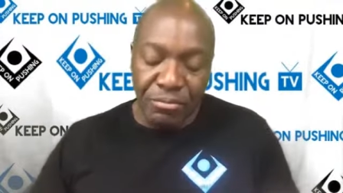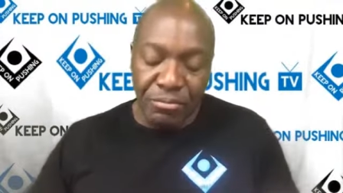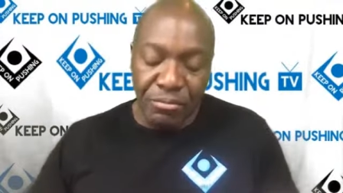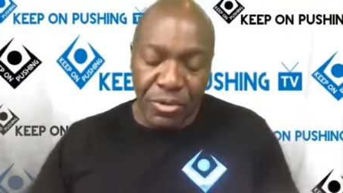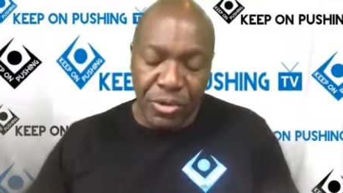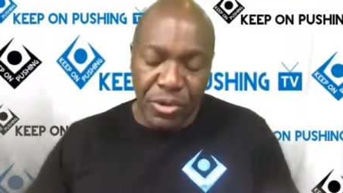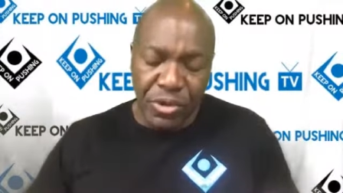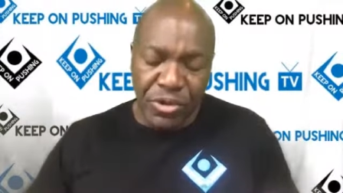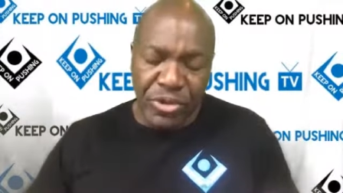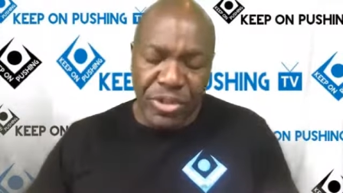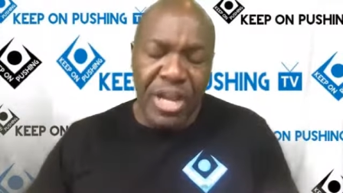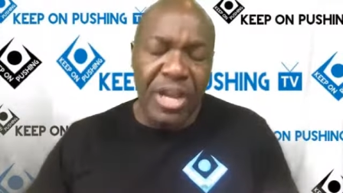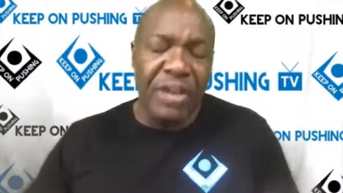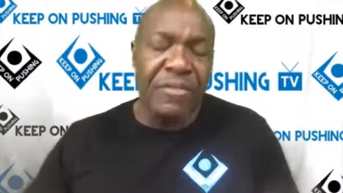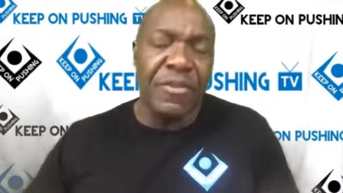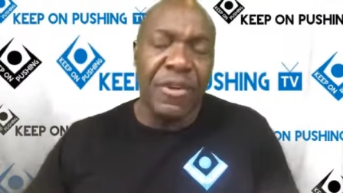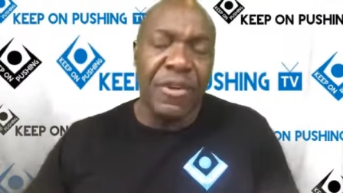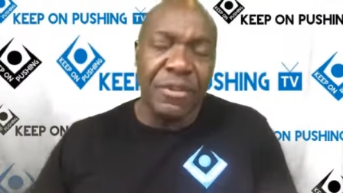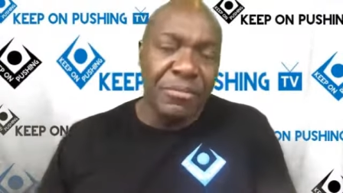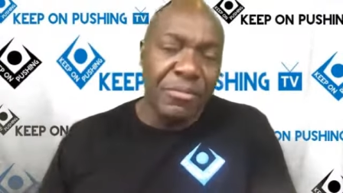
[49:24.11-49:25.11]

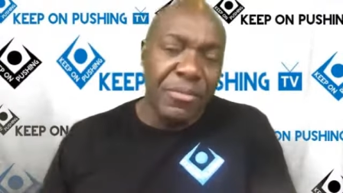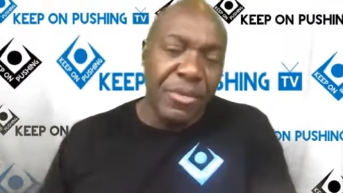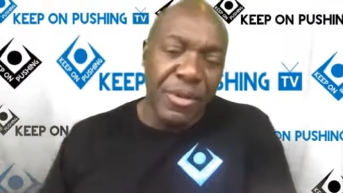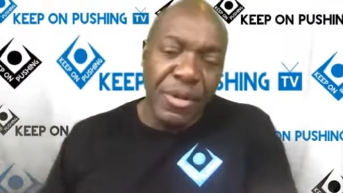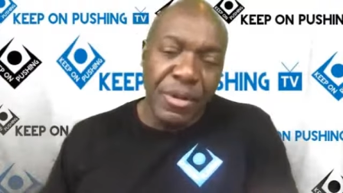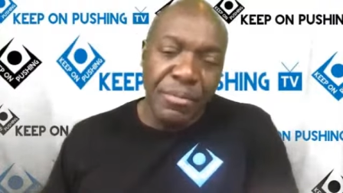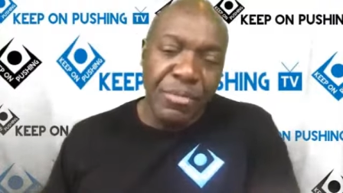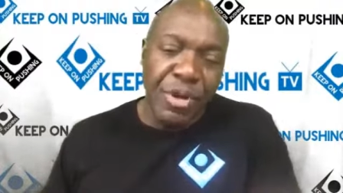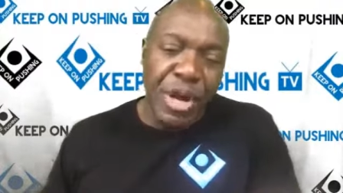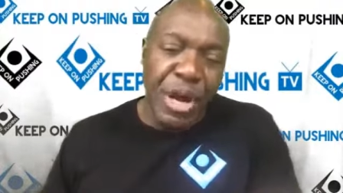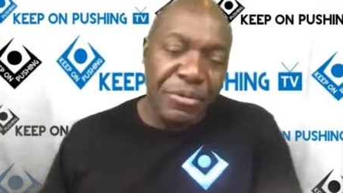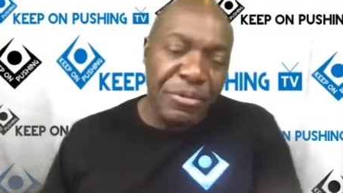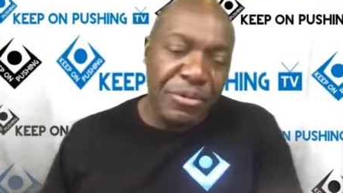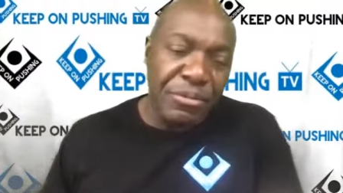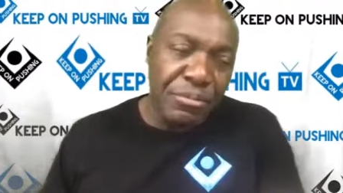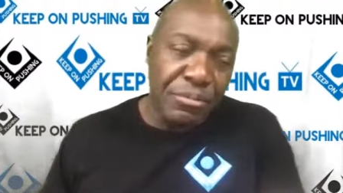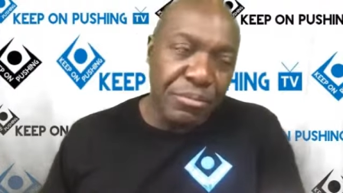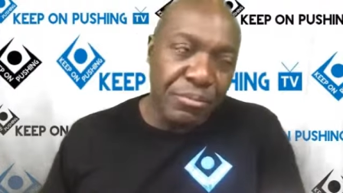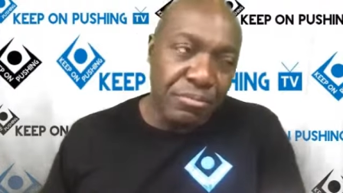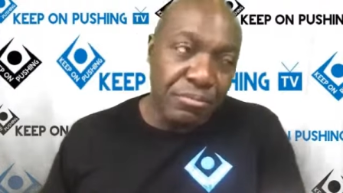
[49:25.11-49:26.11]
yourself and perhaps
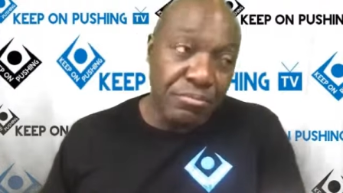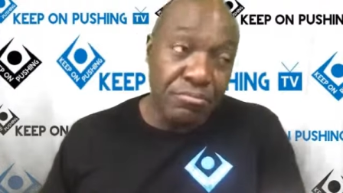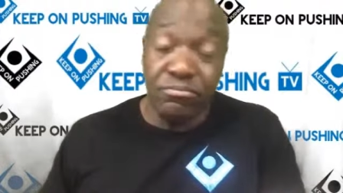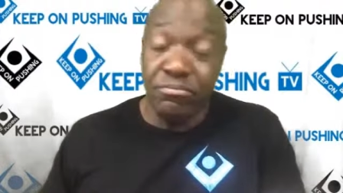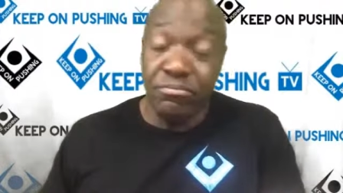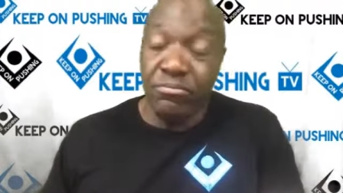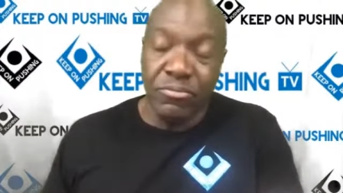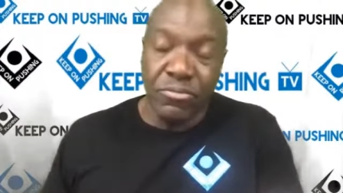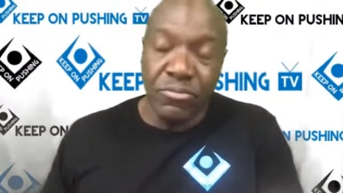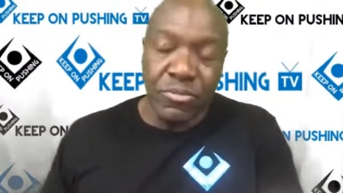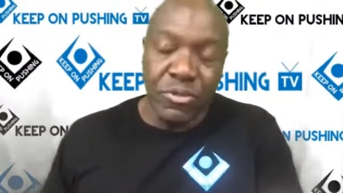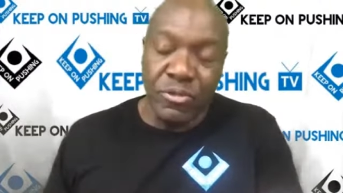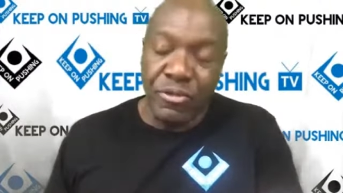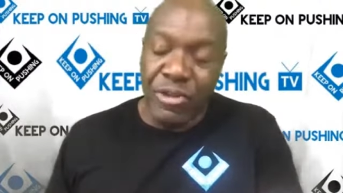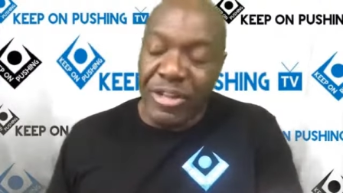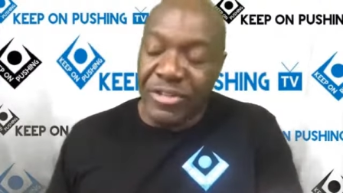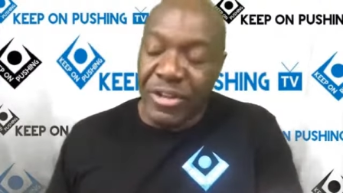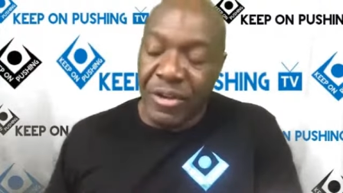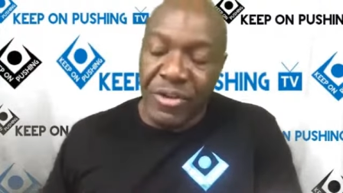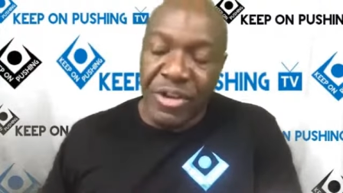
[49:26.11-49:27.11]
the
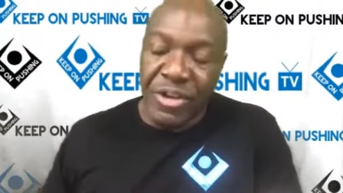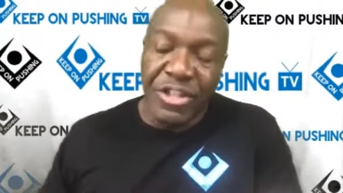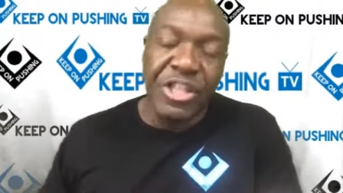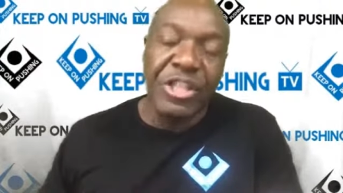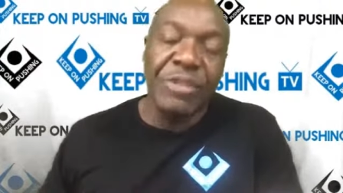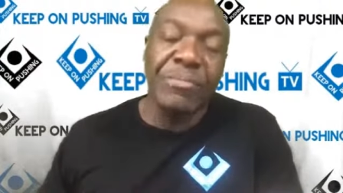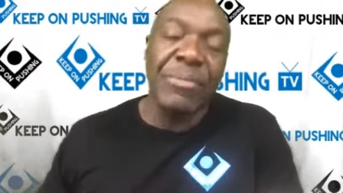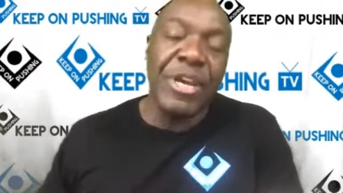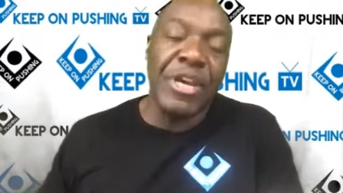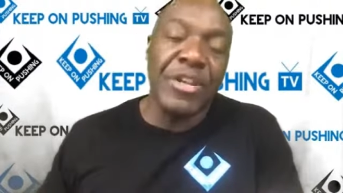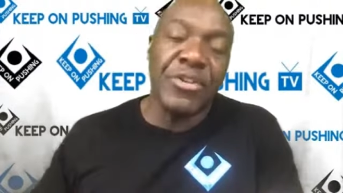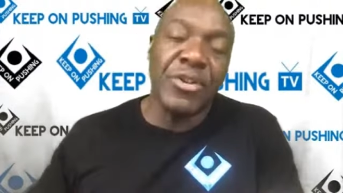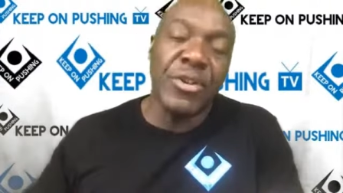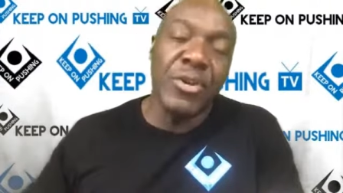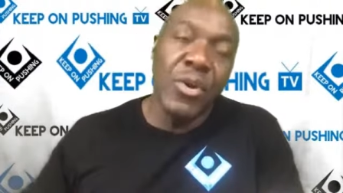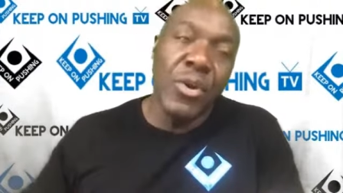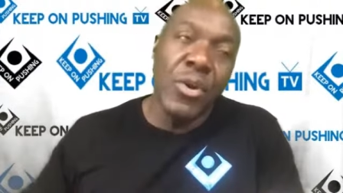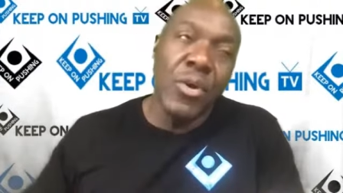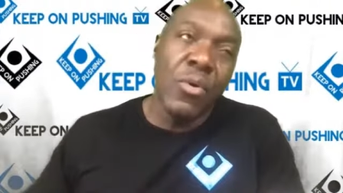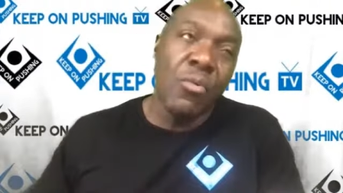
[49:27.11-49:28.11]
rest of your teammates
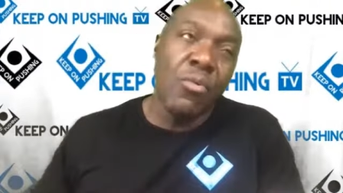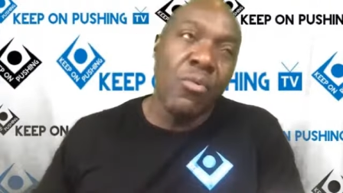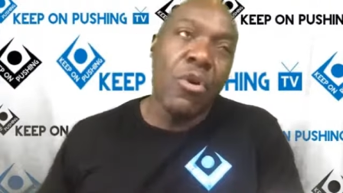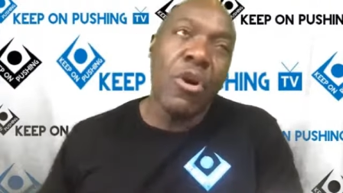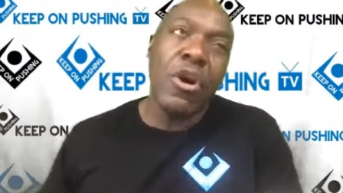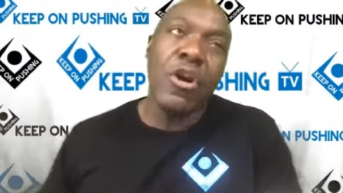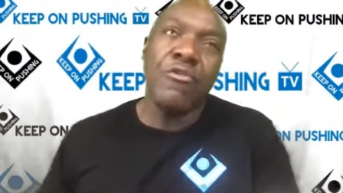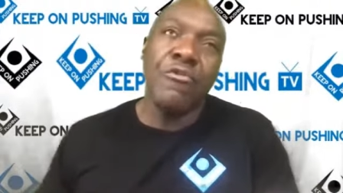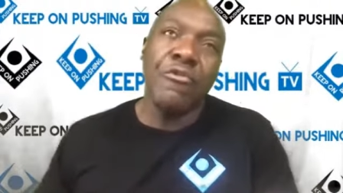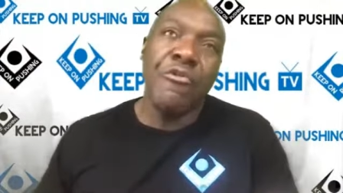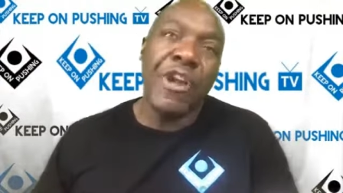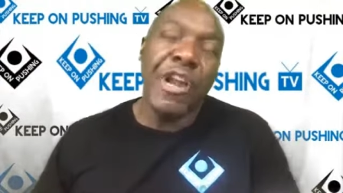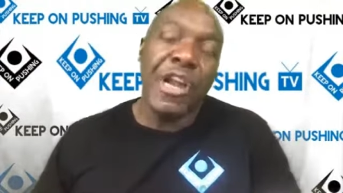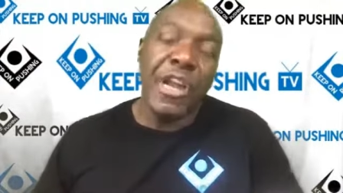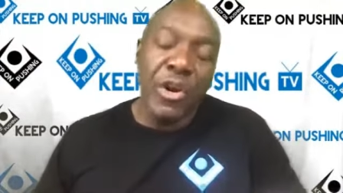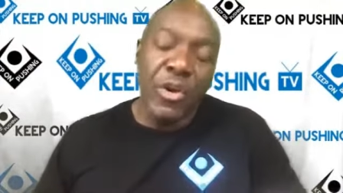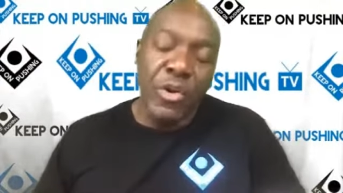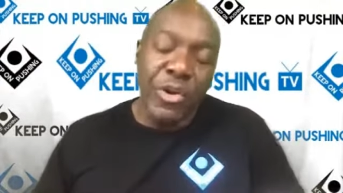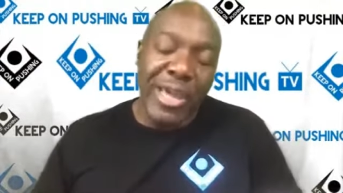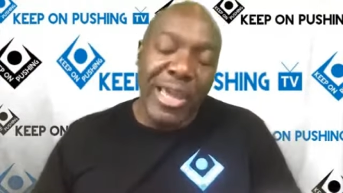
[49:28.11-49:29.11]
weren't really
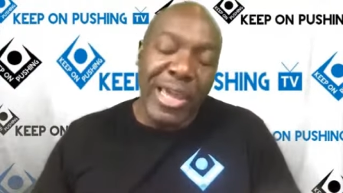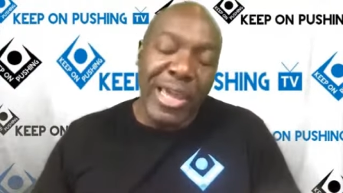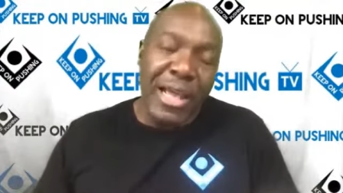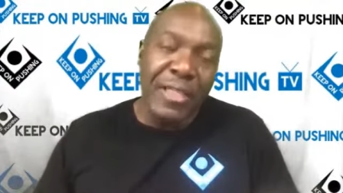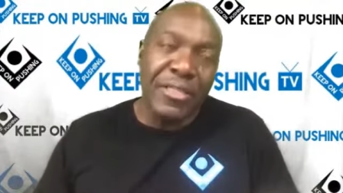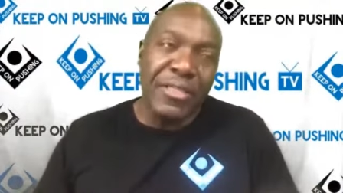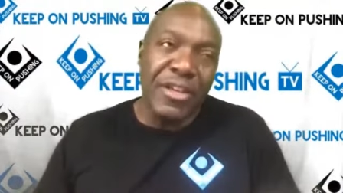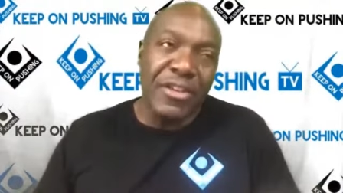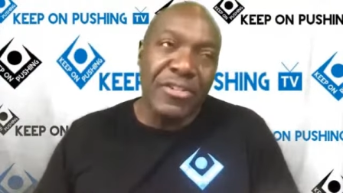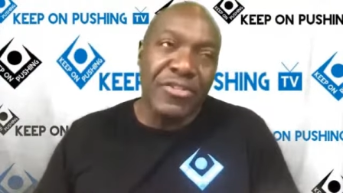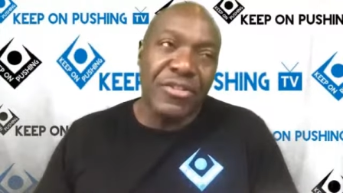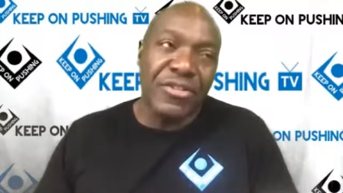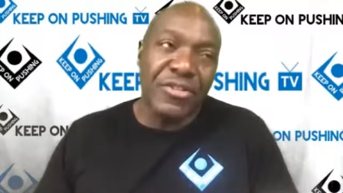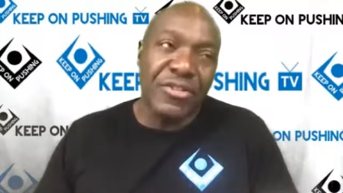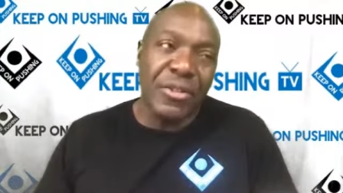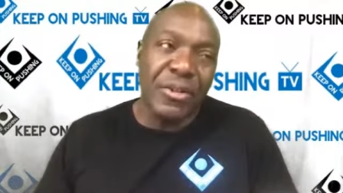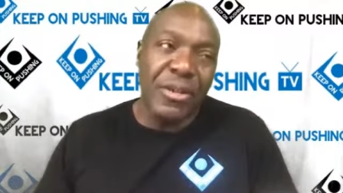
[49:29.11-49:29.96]
looking at this